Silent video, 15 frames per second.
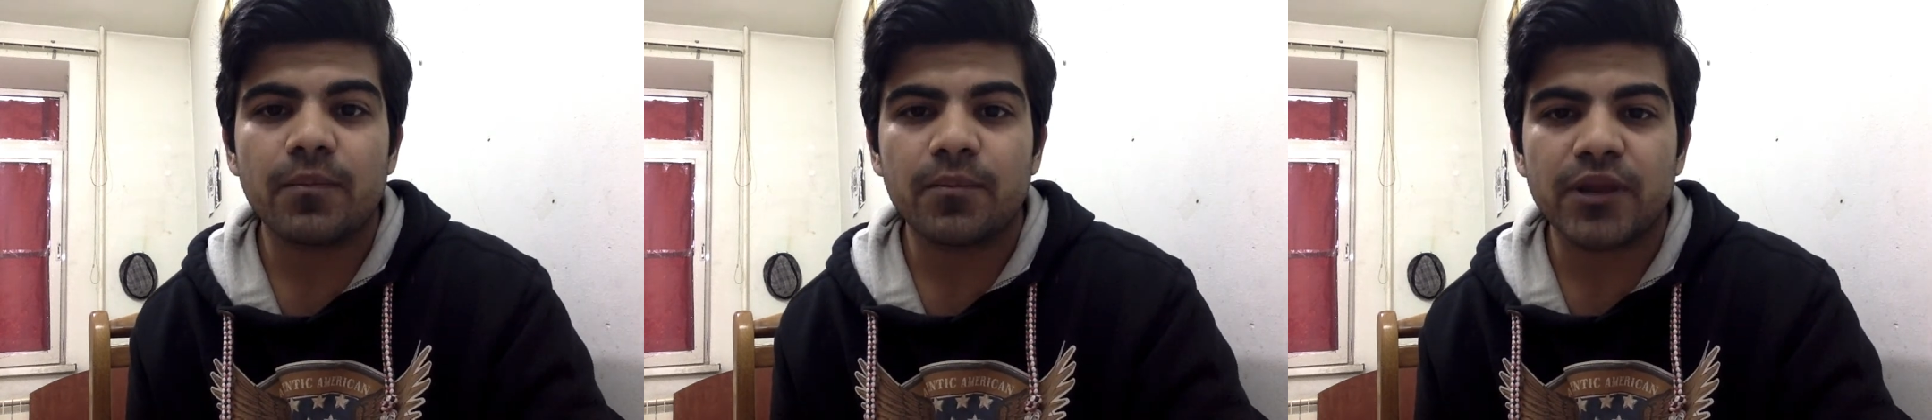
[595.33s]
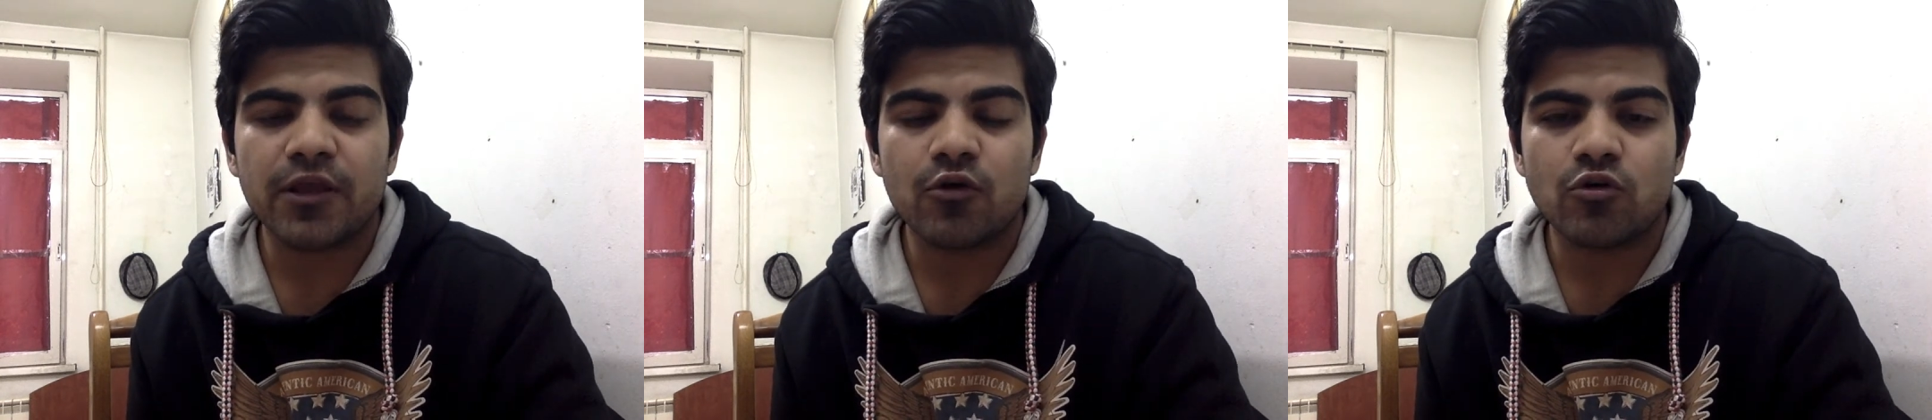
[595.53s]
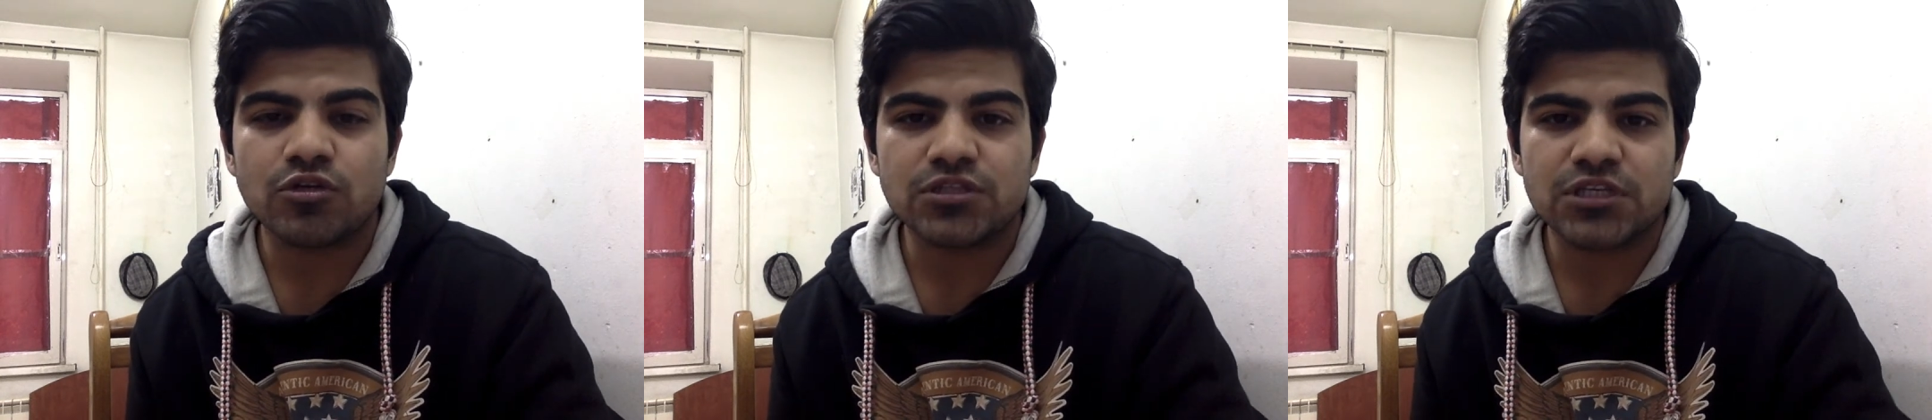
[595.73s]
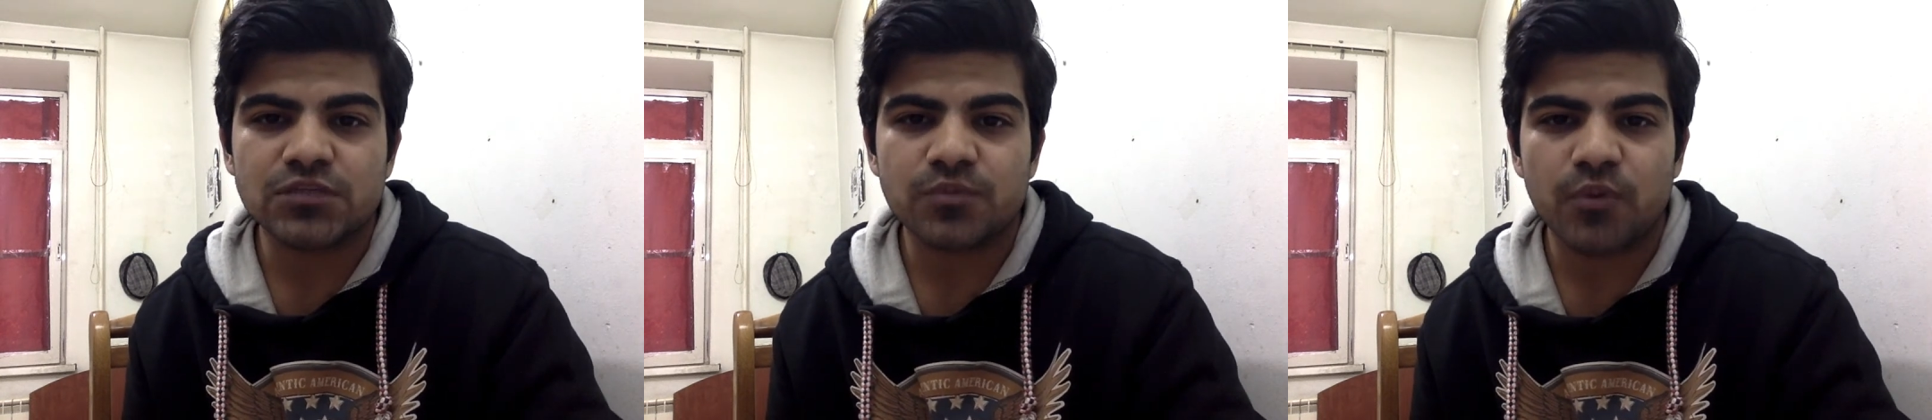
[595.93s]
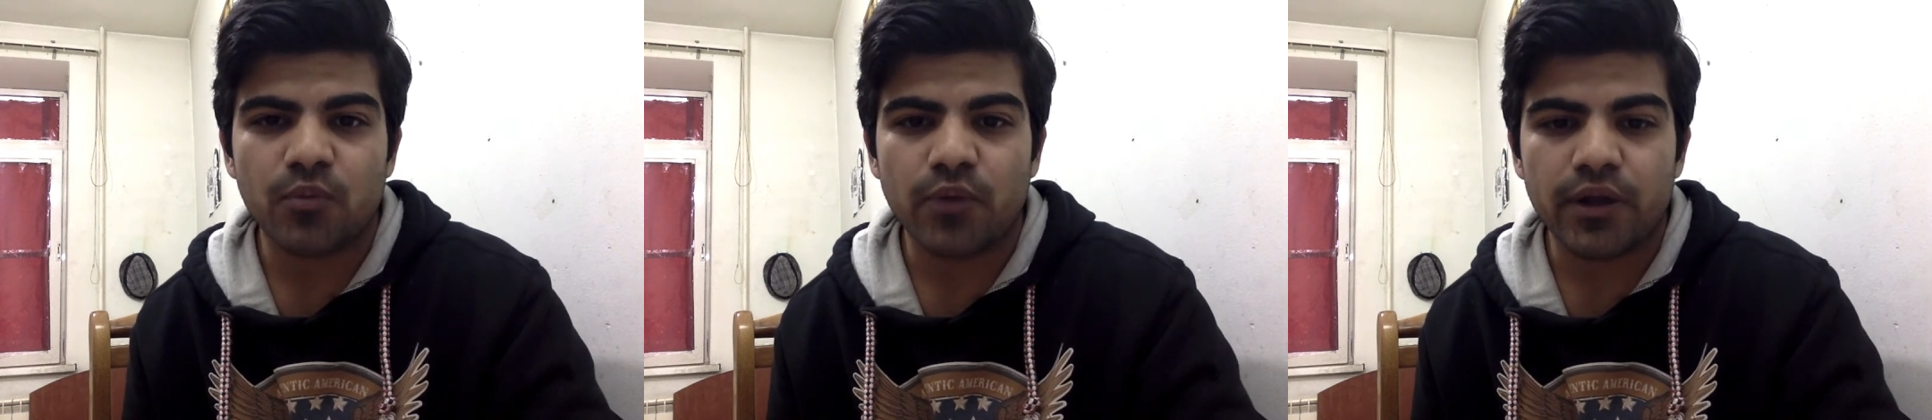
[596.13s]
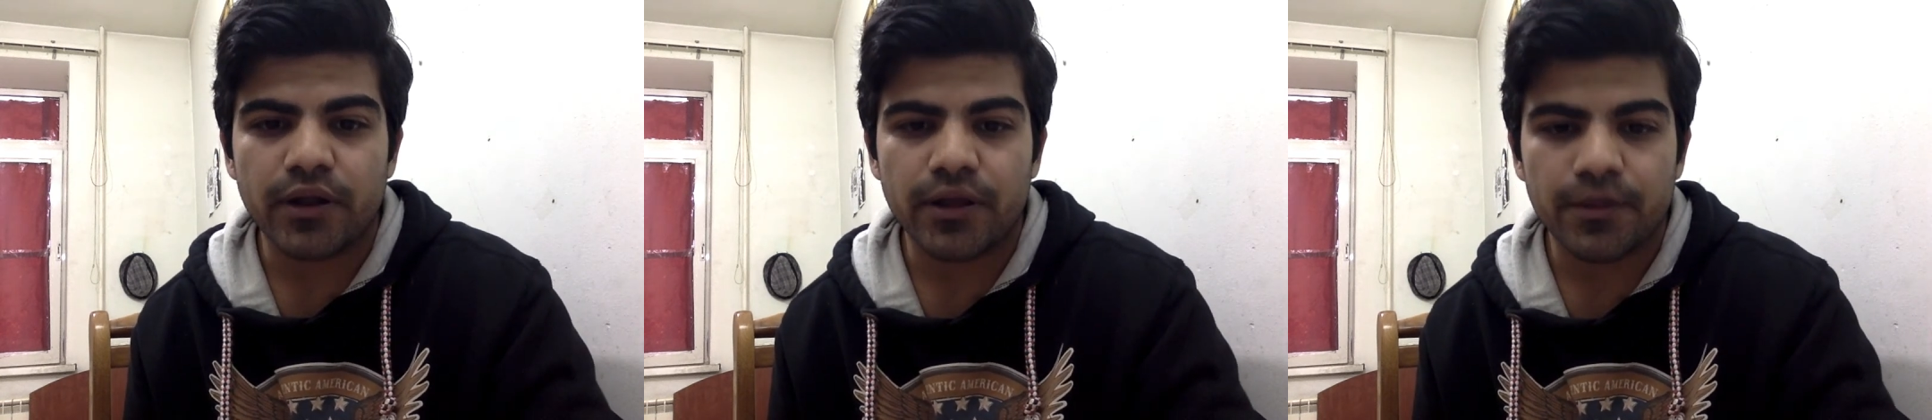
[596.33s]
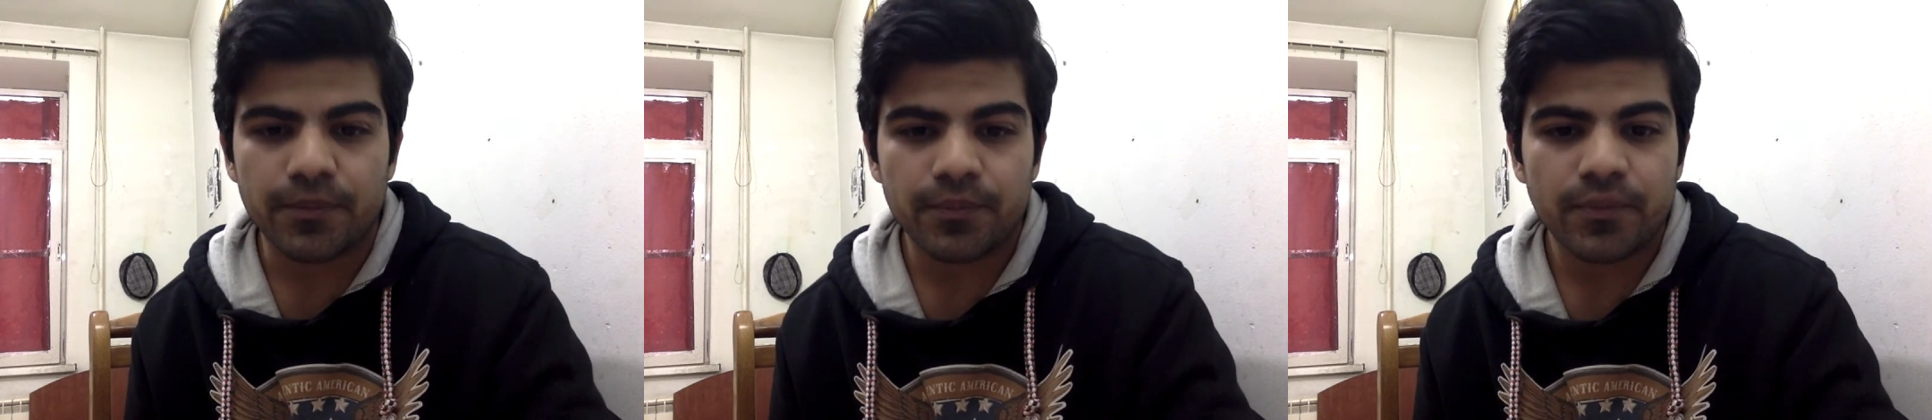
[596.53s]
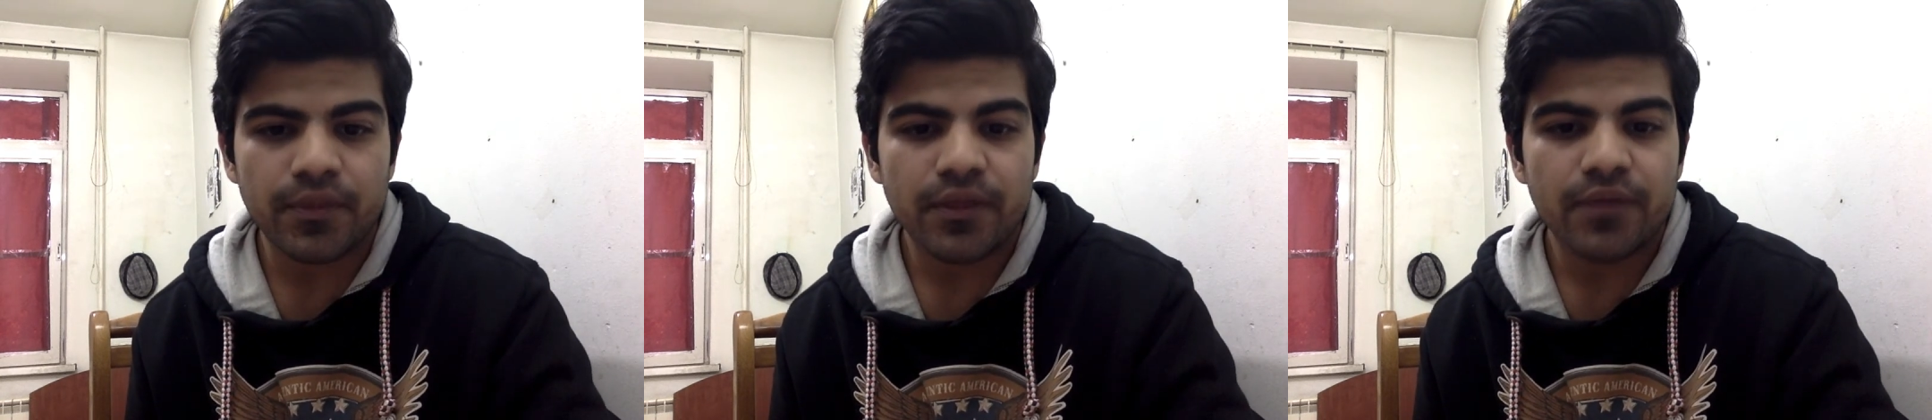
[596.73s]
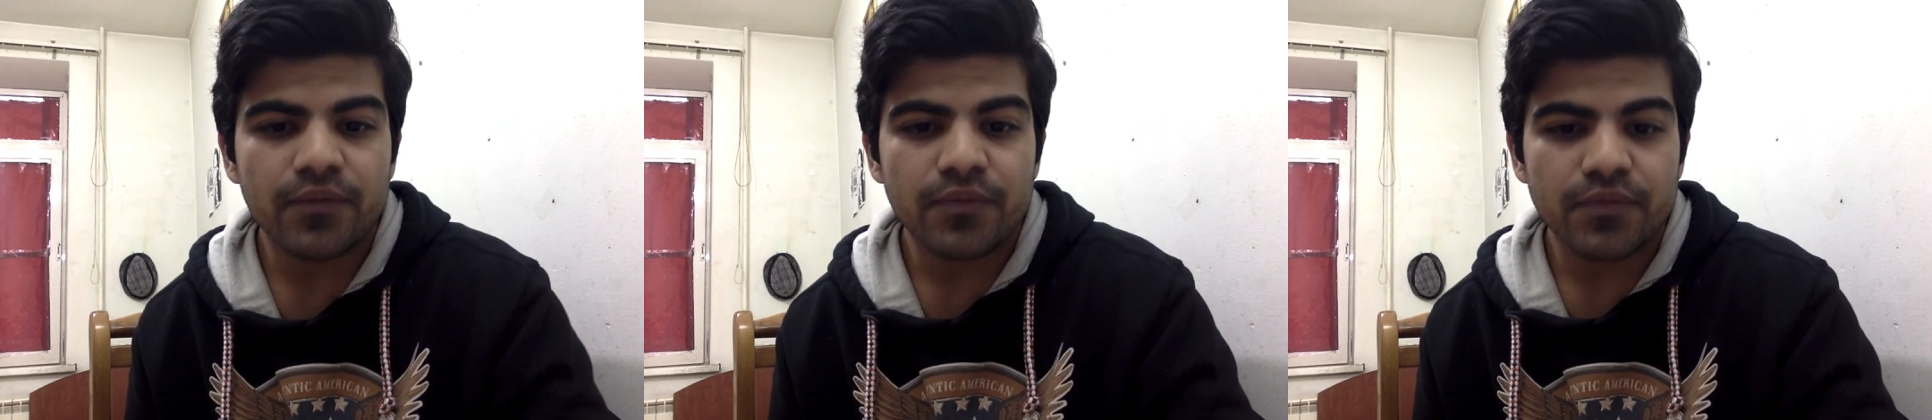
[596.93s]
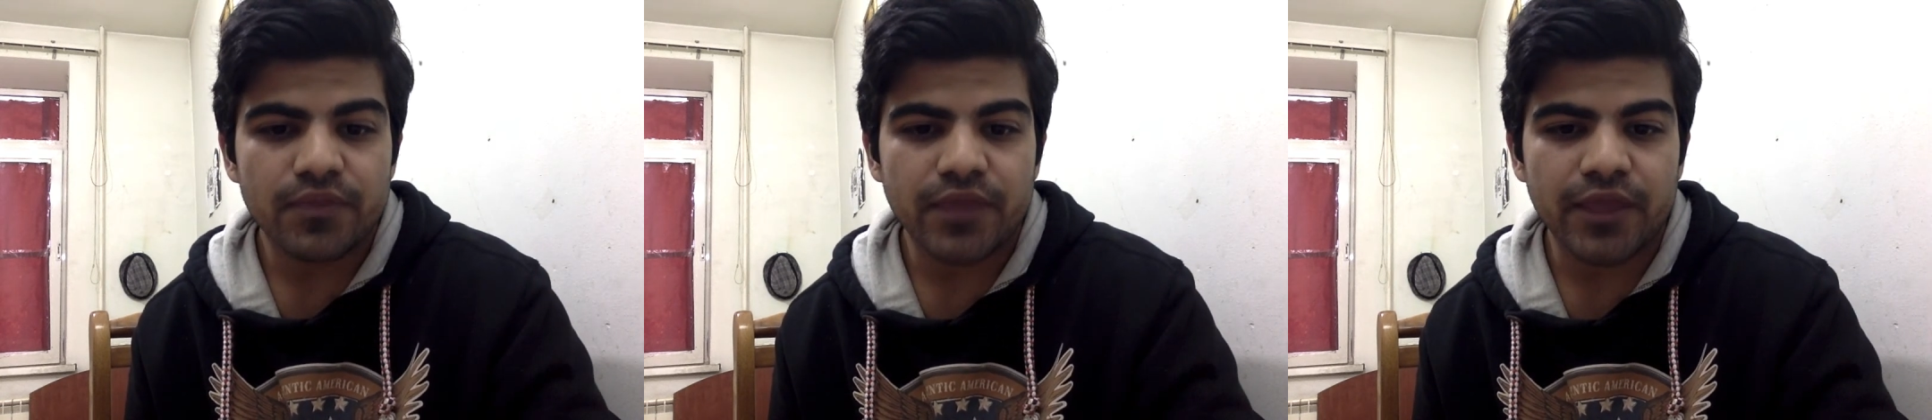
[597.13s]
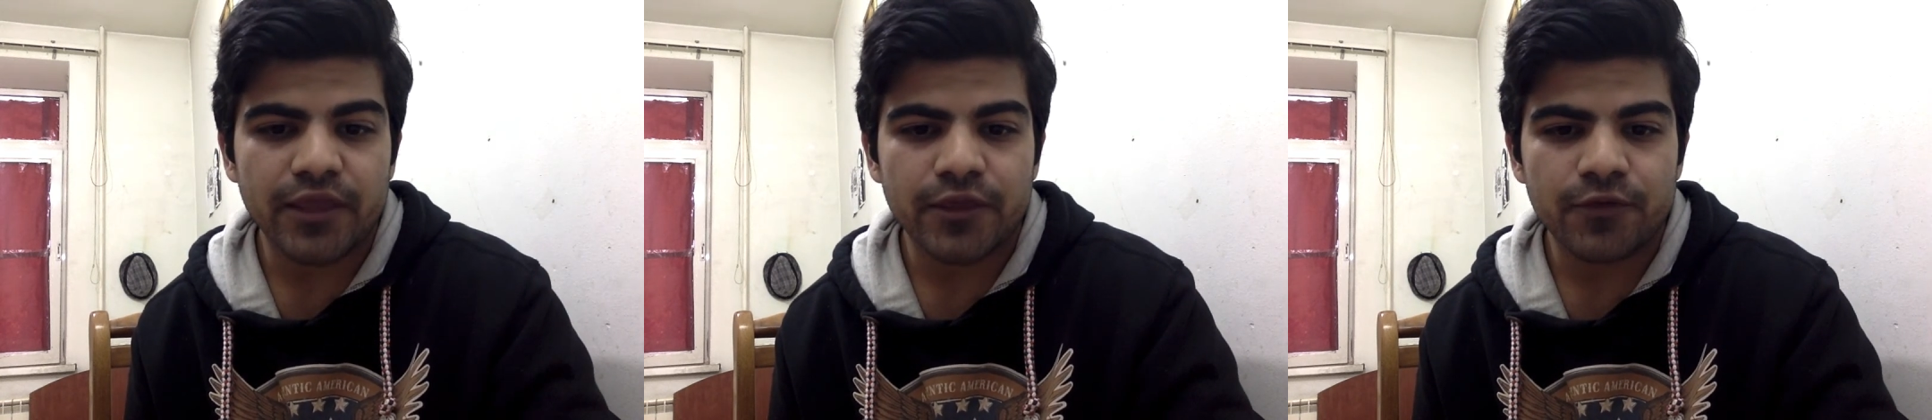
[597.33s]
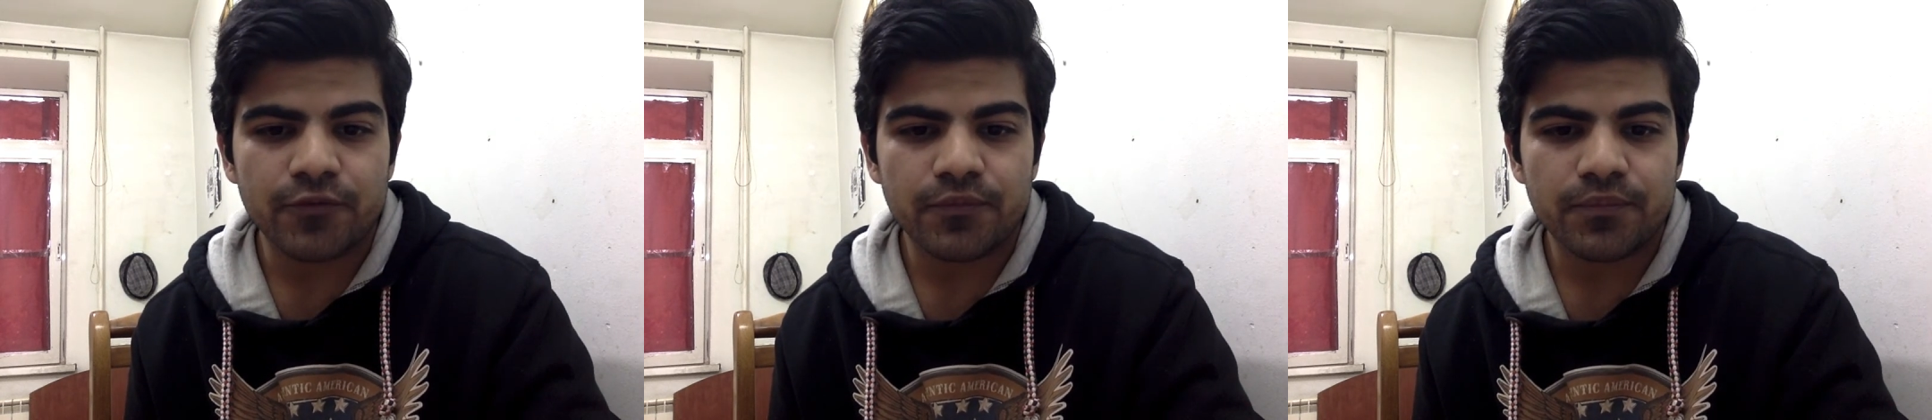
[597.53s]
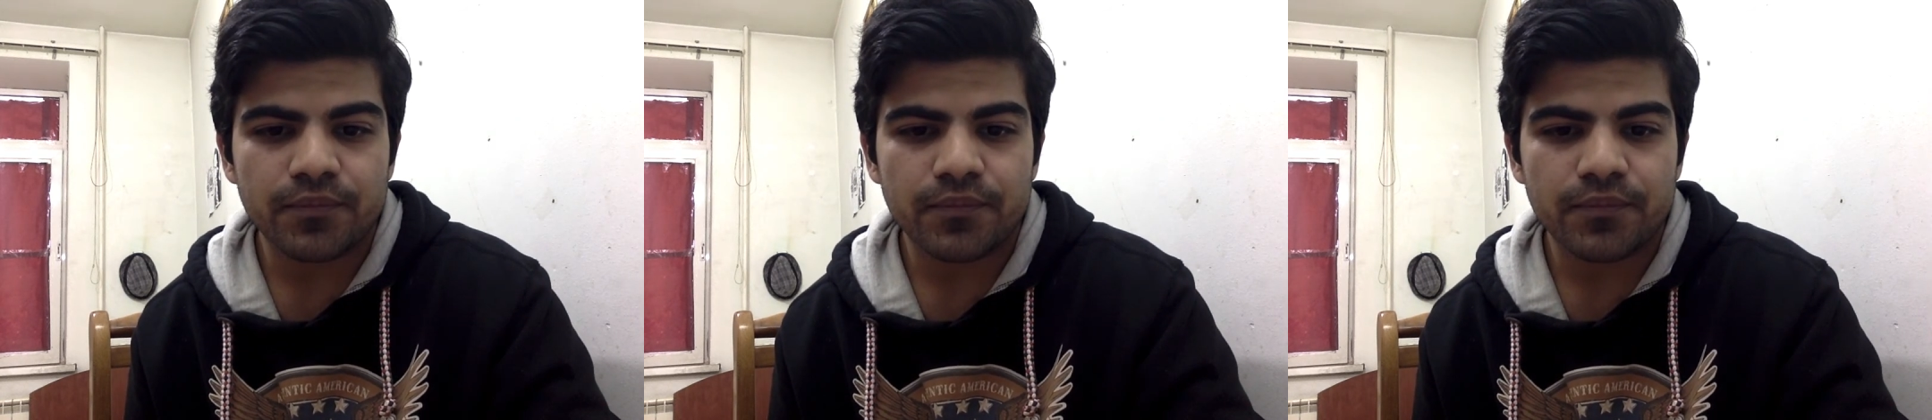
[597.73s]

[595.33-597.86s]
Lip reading: precocious puberty. Thank you.